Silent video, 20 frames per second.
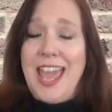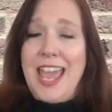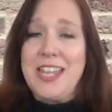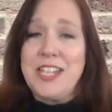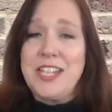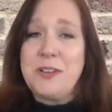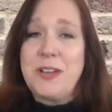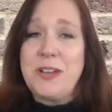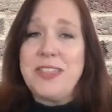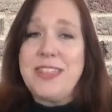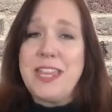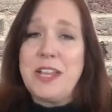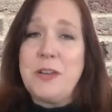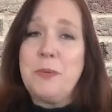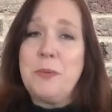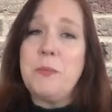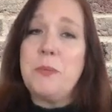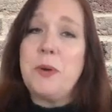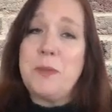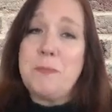And so I think
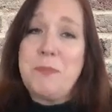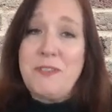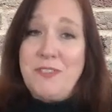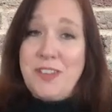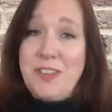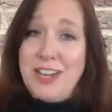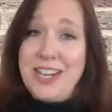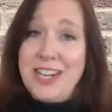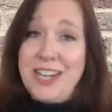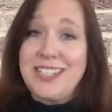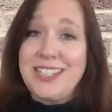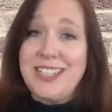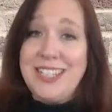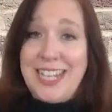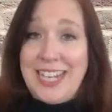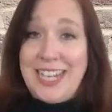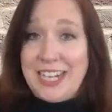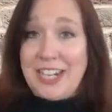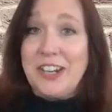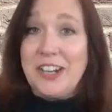we want to be very
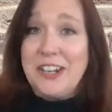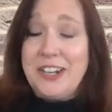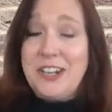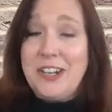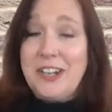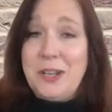clear,